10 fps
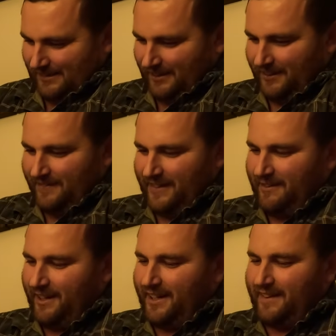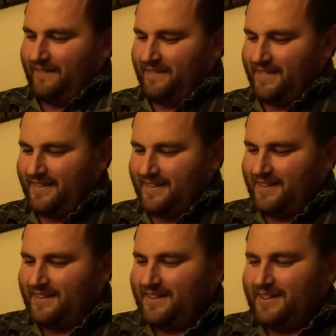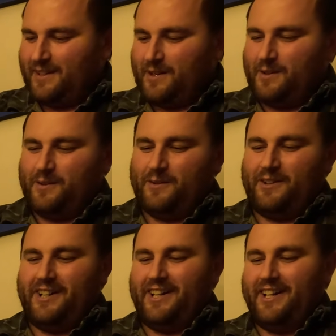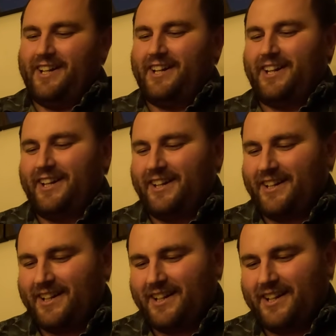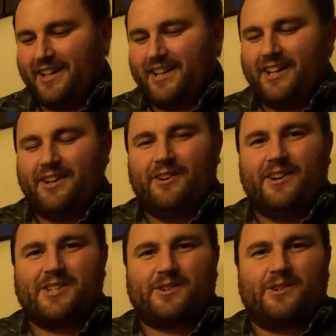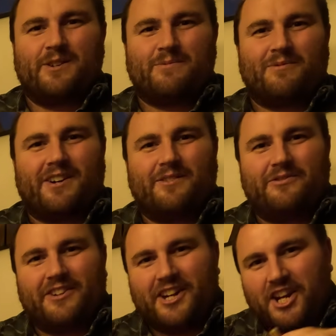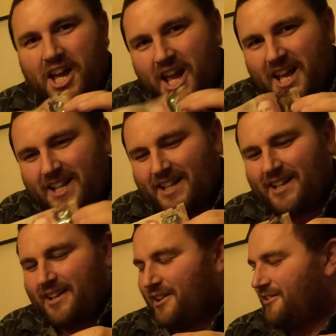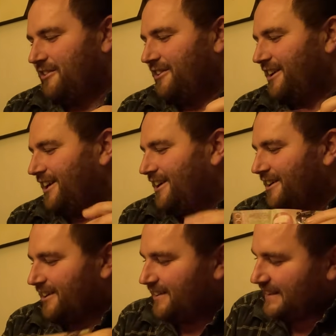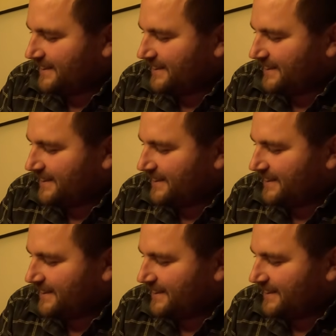Oh, there we go. Way, a nice crisp Rutherford. Rightio.